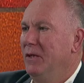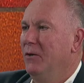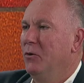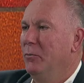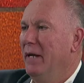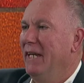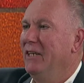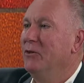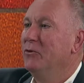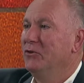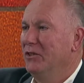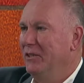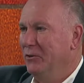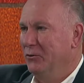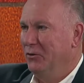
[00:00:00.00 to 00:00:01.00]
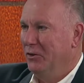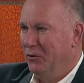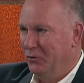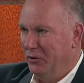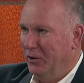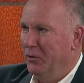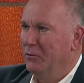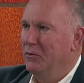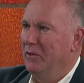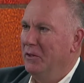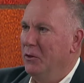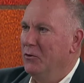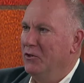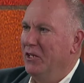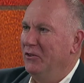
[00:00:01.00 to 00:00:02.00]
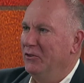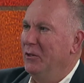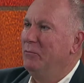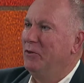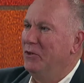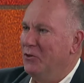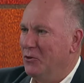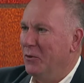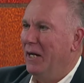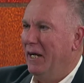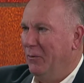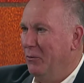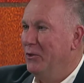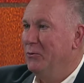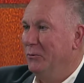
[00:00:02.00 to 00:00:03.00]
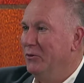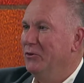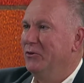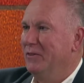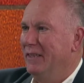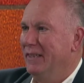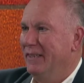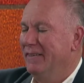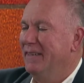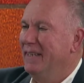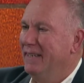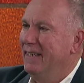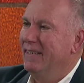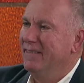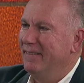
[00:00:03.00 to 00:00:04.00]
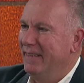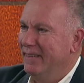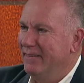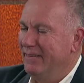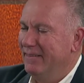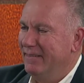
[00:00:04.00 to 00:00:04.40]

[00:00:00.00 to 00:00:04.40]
I'll go back years and years and years ago to the O.J. Simpson trial, which was, and